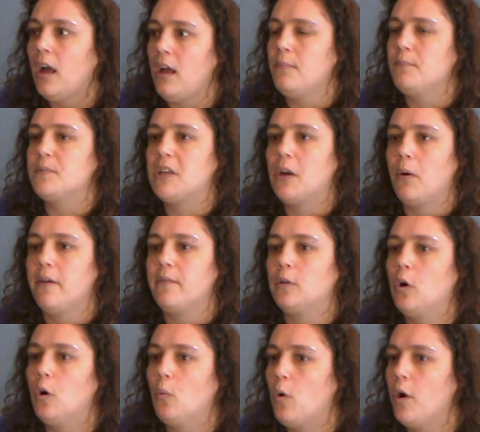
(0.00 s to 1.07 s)
So I've
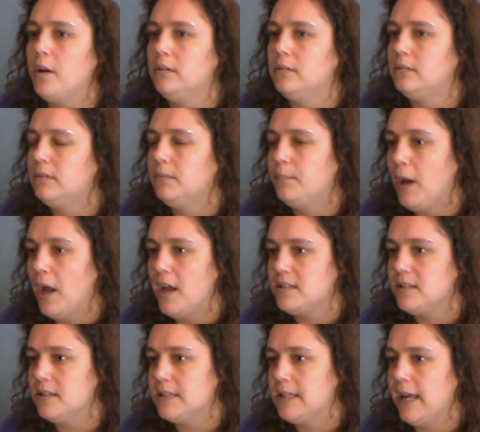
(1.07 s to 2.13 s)
got one
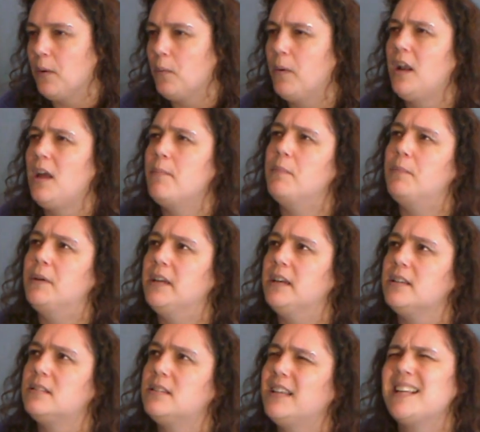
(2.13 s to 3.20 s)
person saying, well, I'm a
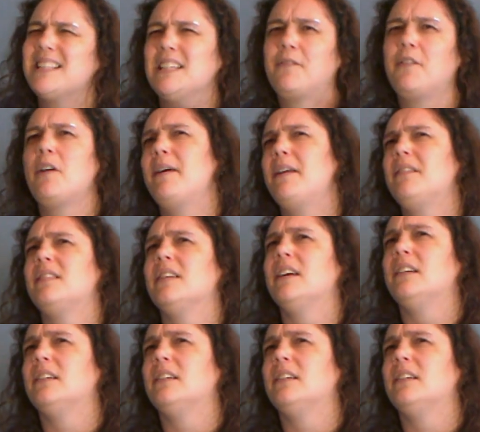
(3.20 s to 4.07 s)
Buddhist. That's if I'm anything.